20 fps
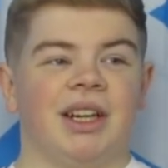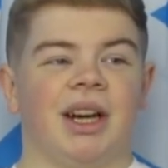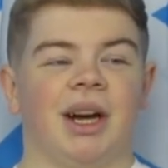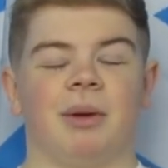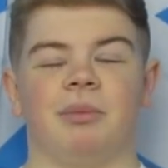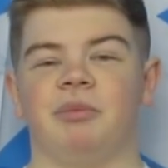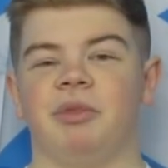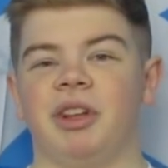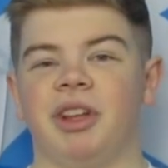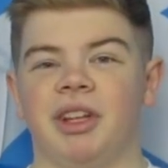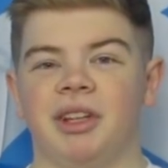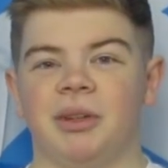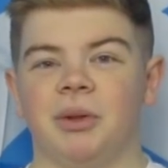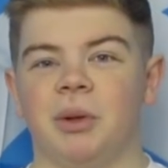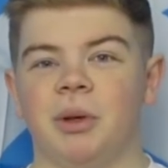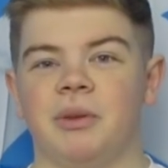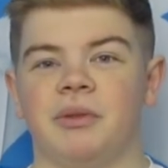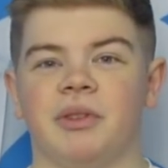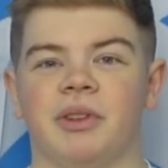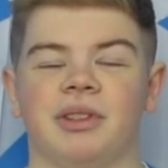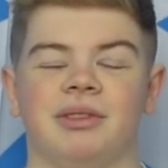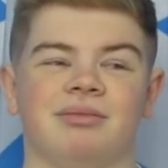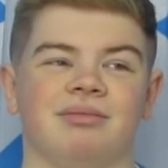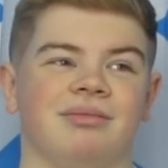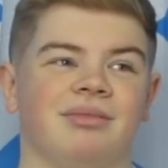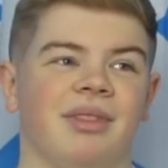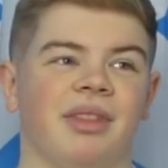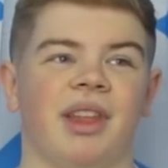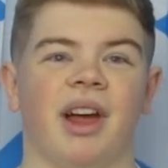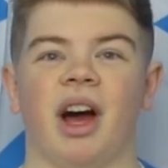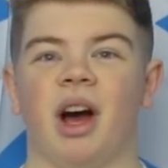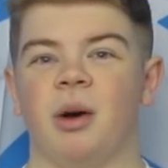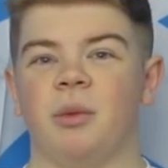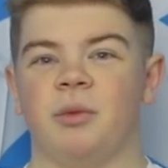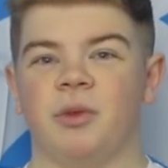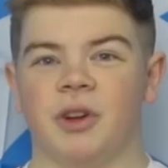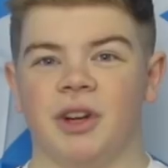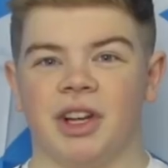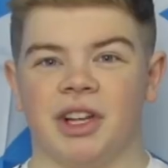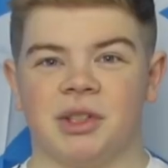I'm really not even that
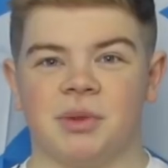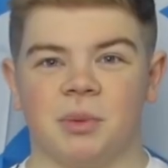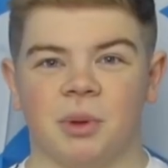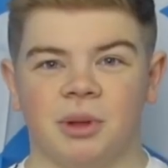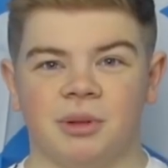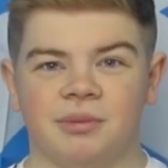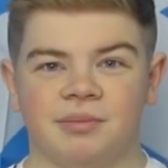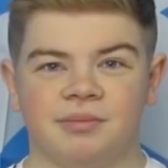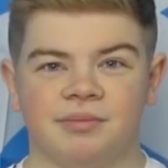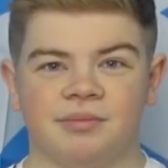up for this one.